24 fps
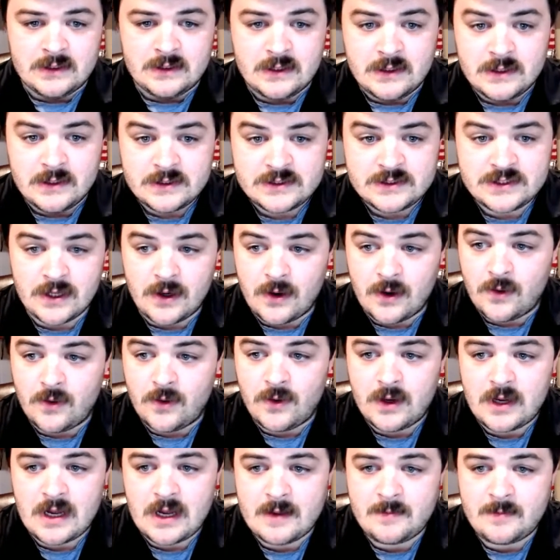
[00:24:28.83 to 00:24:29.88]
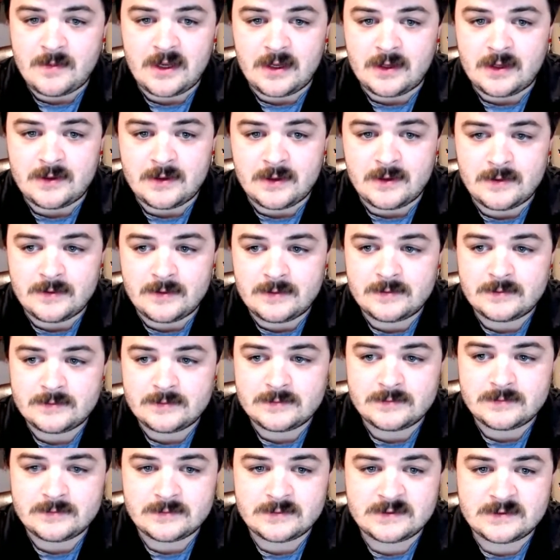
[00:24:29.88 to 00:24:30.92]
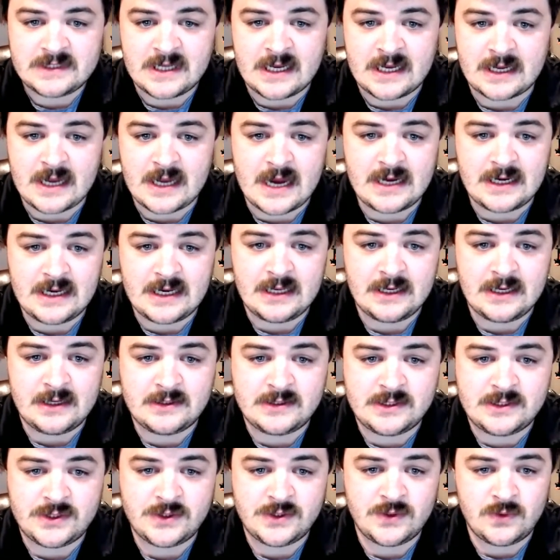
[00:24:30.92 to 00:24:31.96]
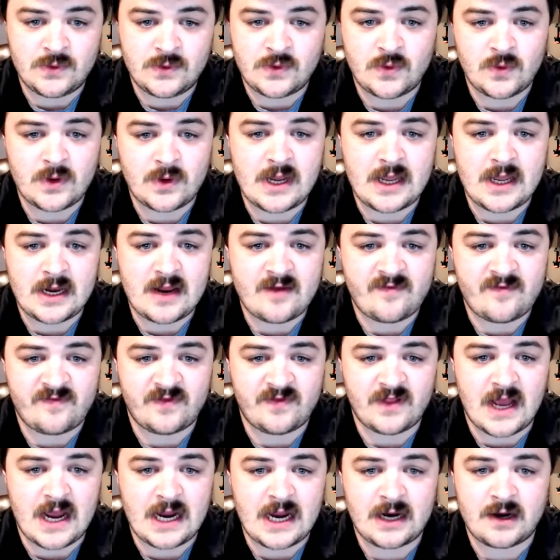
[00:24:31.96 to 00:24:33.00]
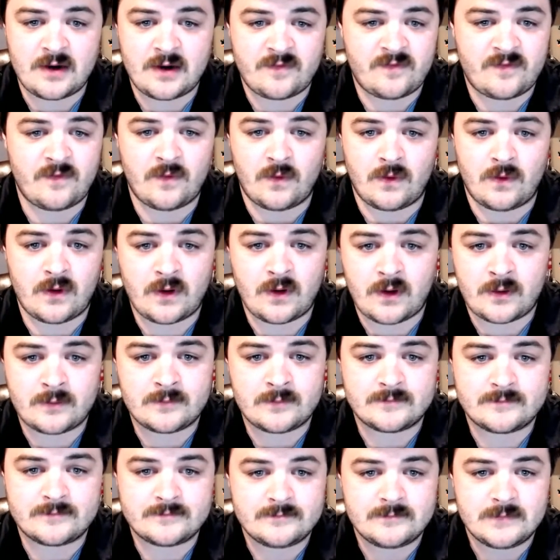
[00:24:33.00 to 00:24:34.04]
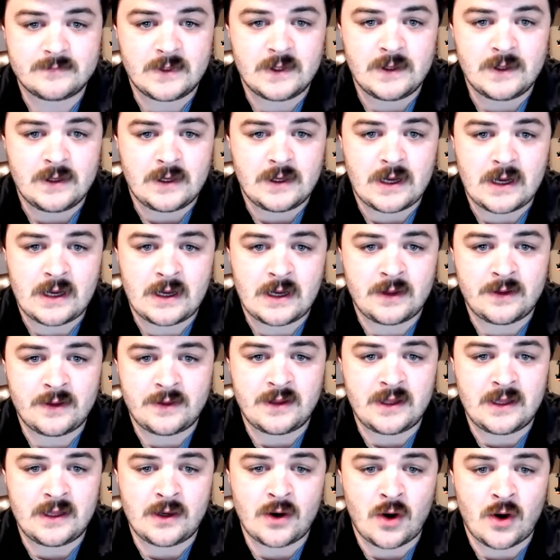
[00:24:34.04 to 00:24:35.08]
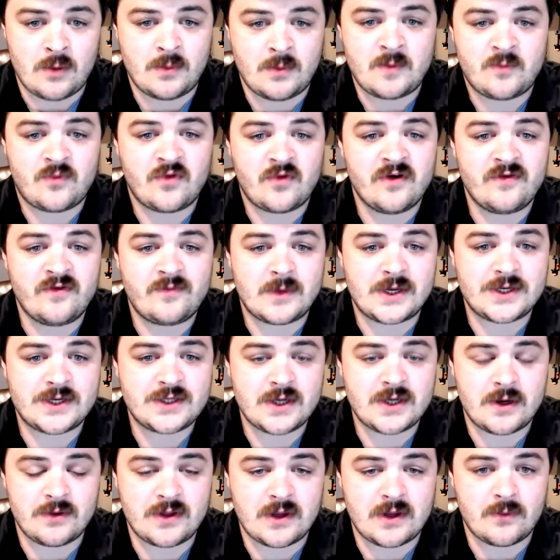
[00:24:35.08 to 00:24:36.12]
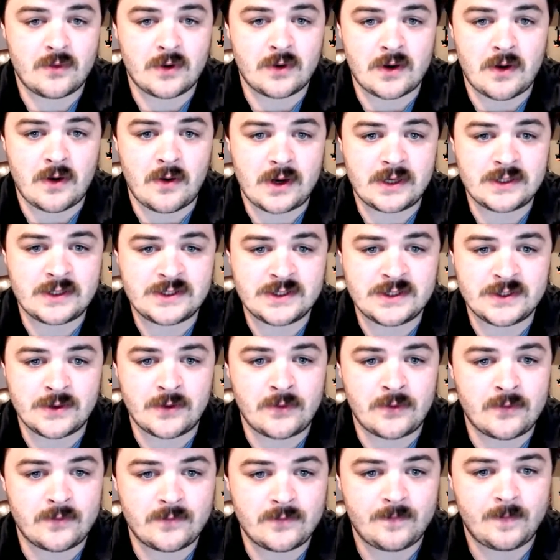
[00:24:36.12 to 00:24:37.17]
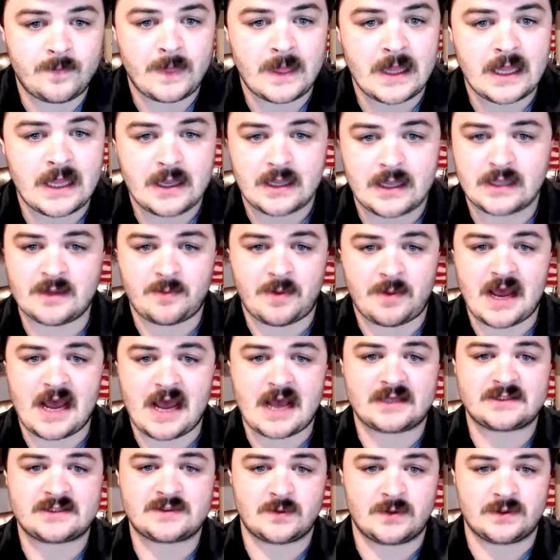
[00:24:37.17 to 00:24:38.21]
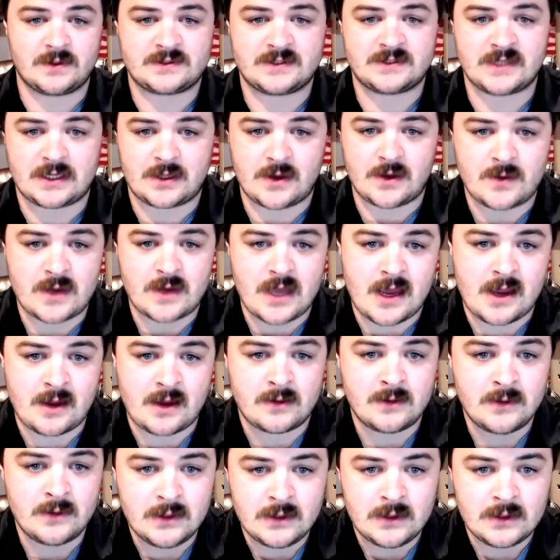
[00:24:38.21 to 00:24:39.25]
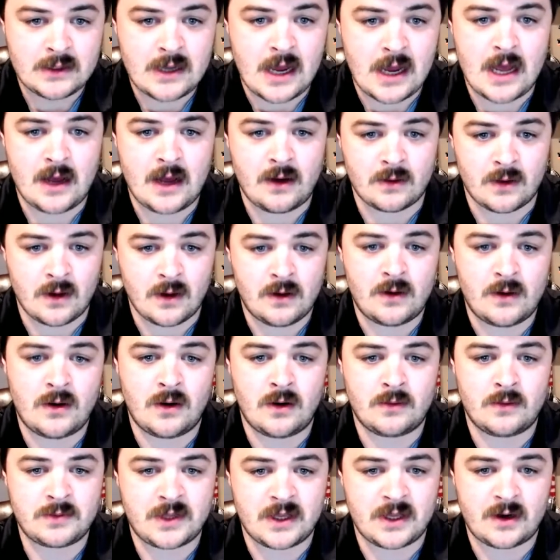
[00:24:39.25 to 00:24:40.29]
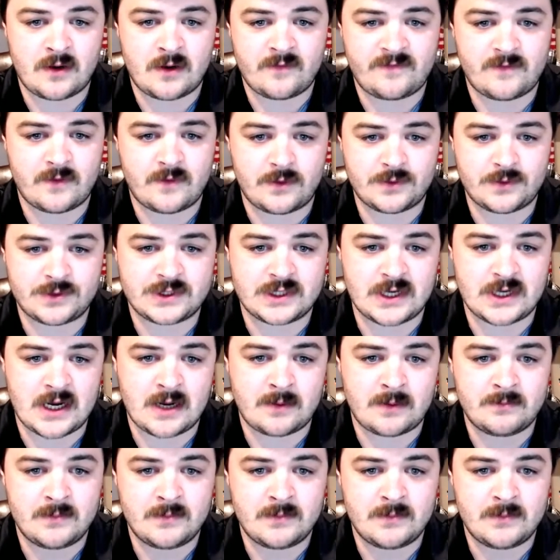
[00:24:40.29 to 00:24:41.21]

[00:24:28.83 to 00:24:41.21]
So, I mean, it's like I need to create a flyer for the home improvement show that we're going to. In the past, well, it's like, okay, Kyle, go home, get on Photoshop,